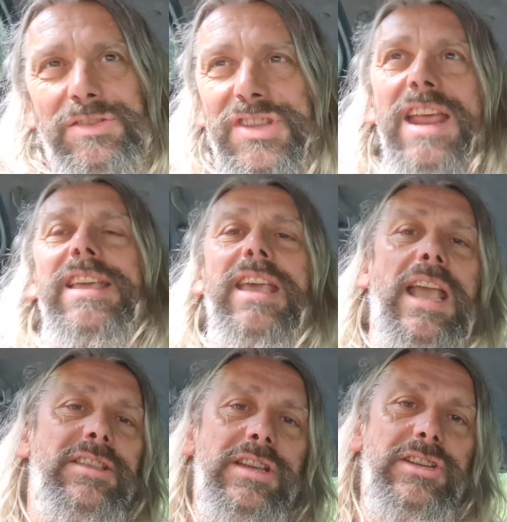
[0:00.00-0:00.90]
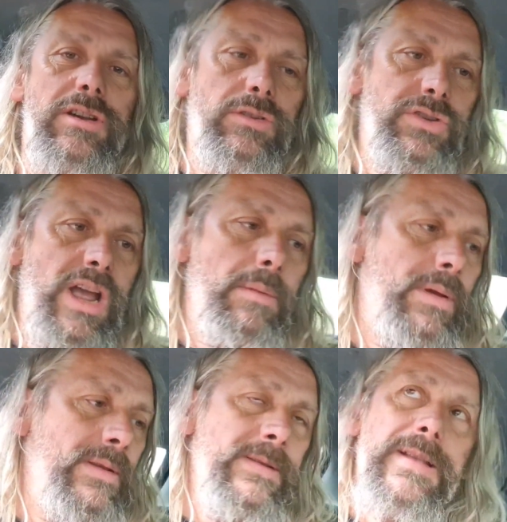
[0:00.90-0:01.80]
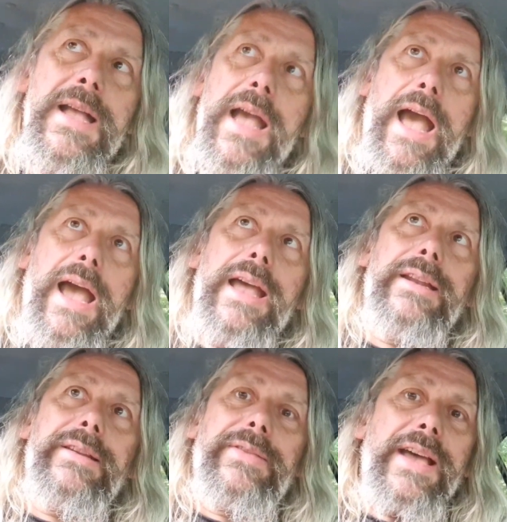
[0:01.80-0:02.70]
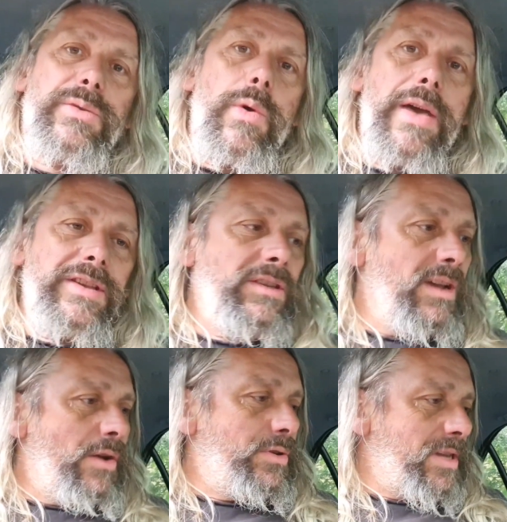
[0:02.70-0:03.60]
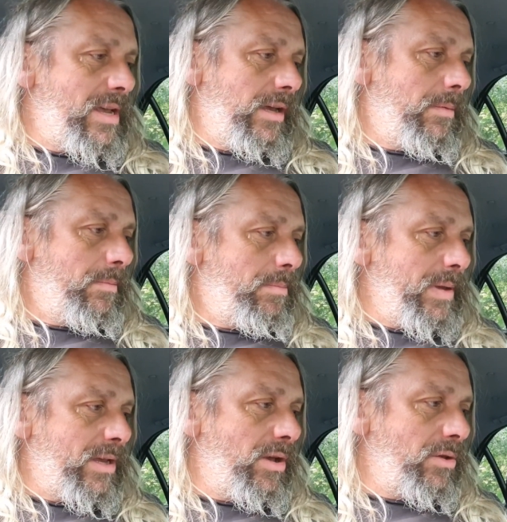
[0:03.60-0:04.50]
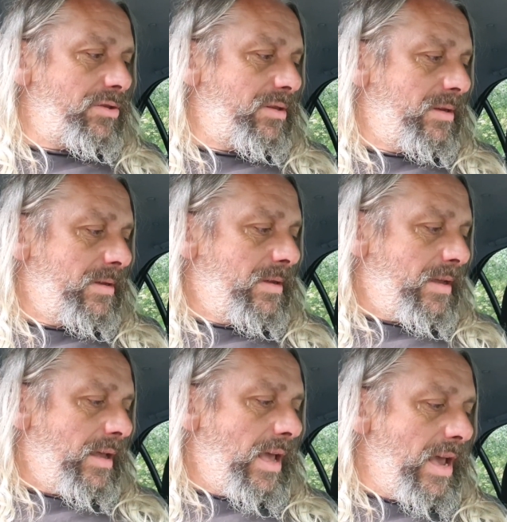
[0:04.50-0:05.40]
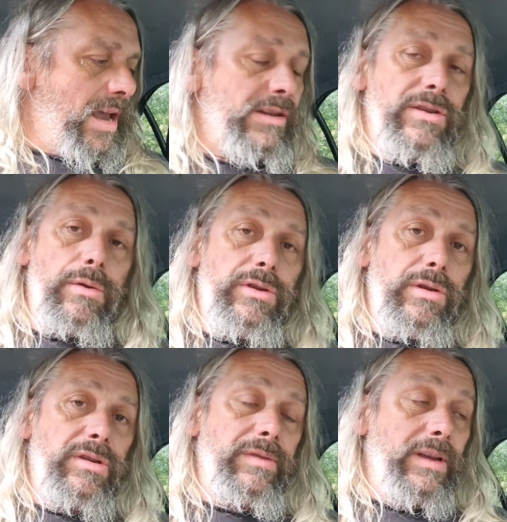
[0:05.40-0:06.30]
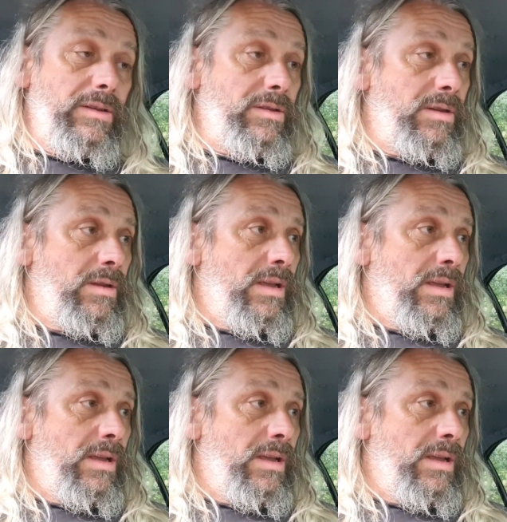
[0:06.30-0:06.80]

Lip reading: dedicated young chap, and that's why this car is here, because he's no use of it,